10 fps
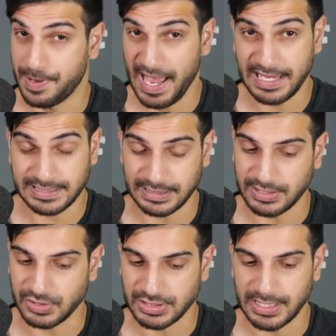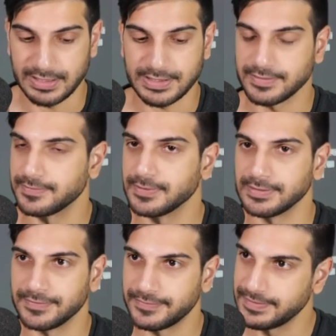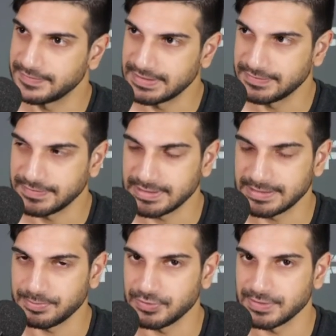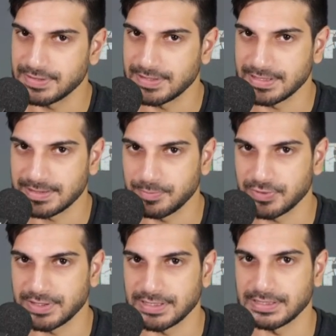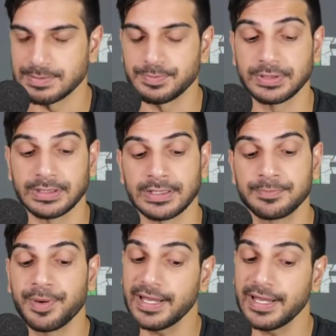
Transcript: passing touchdowns, 55.6% uh, completed.